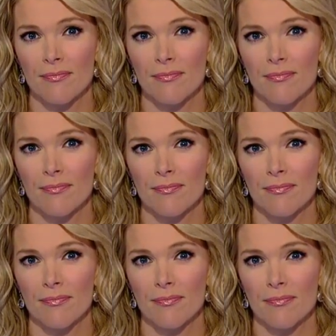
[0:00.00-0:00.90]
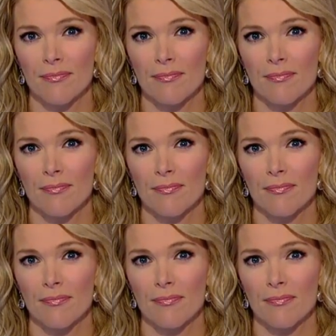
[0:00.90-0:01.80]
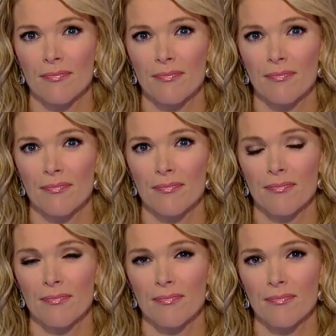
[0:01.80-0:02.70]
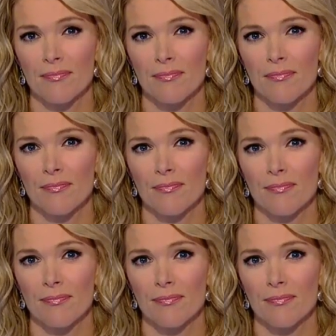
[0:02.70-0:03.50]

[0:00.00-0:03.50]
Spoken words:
This person isn't speaking.